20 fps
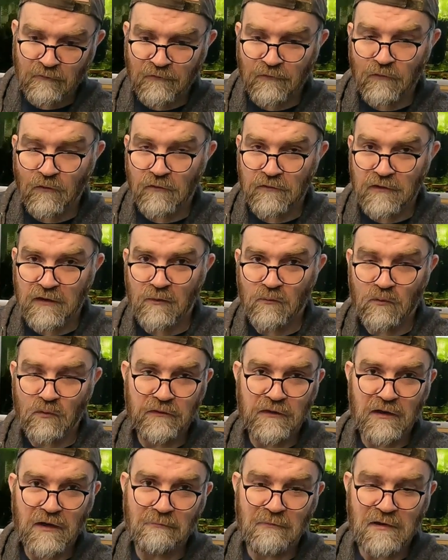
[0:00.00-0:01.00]
For them,
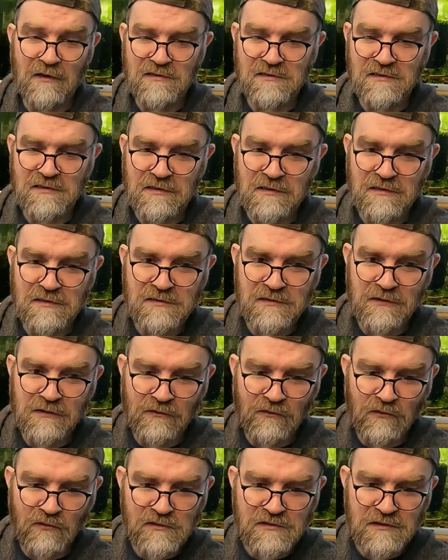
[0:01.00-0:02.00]
what that means is they're
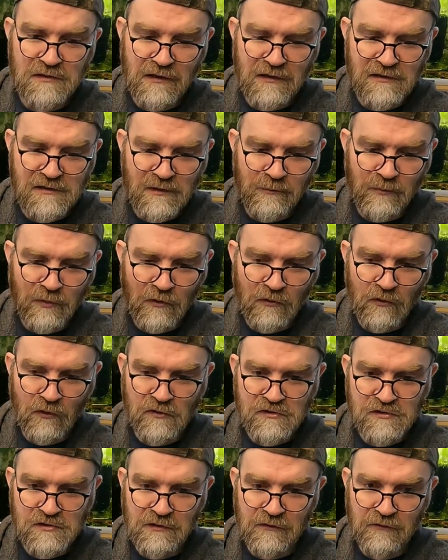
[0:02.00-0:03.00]
using it as a
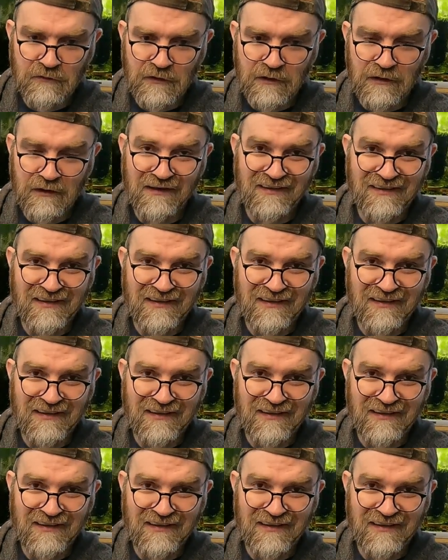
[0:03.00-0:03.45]
precautionary